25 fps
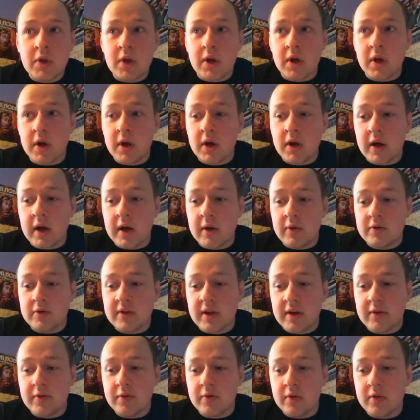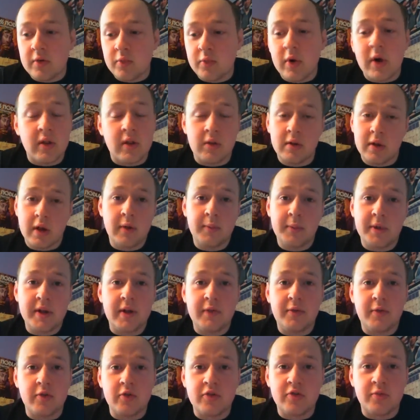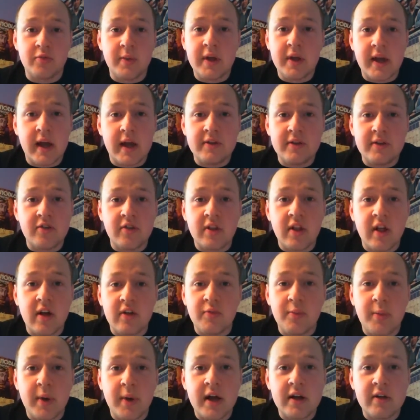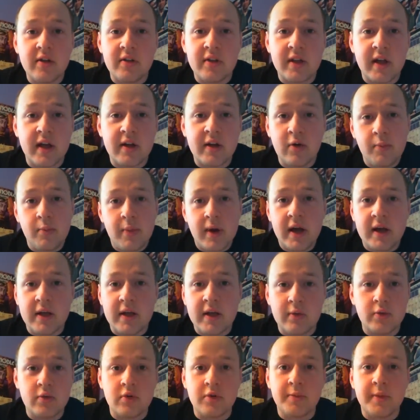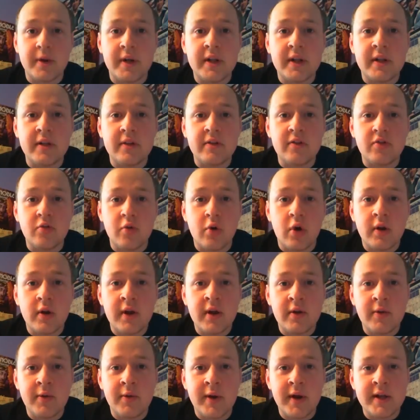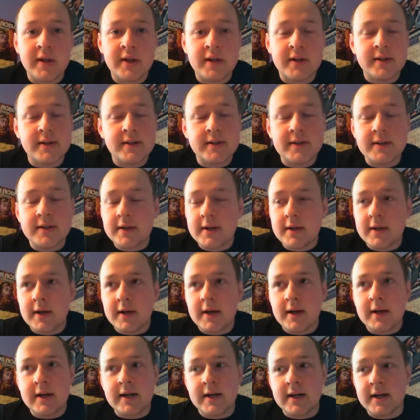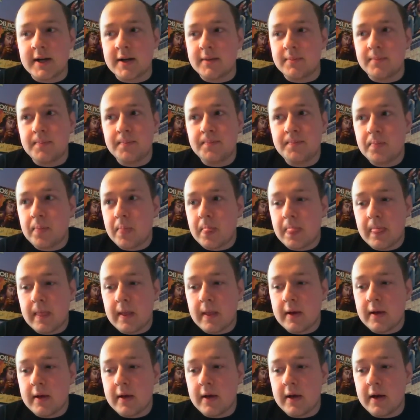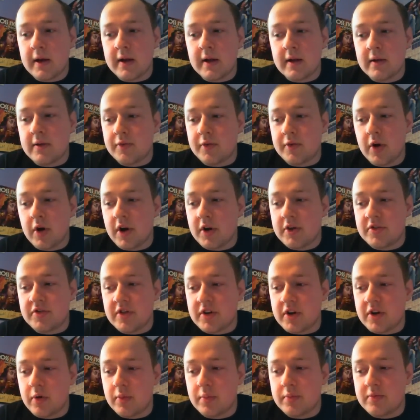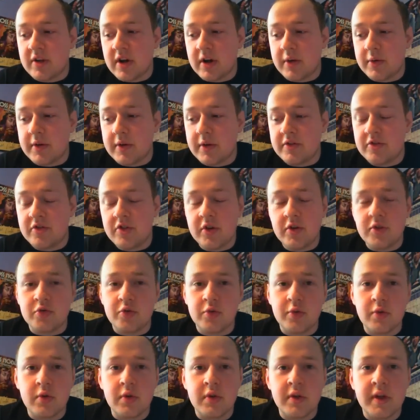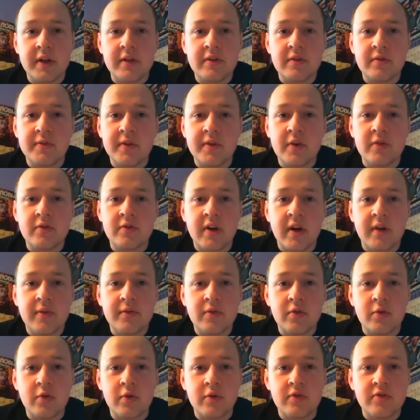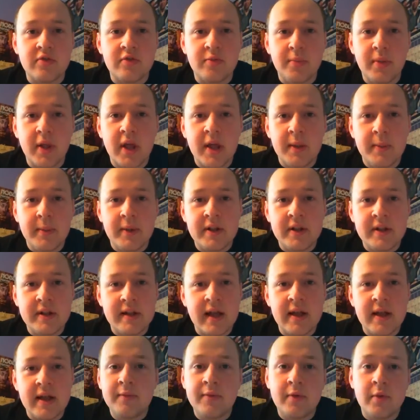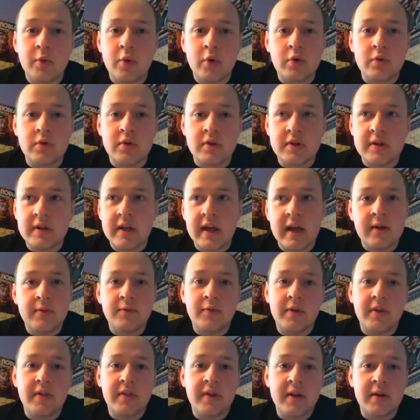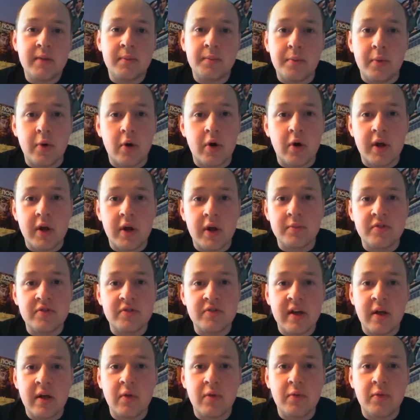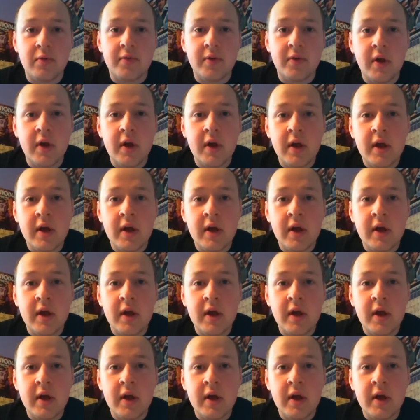I would definitely, well, I mean, if it was me, I'd still have Barkley there, and Barkley would have been in the squad anyway. And then, of course, he comes out with his usual interviews afterwards, blaming everyone and everything but himself.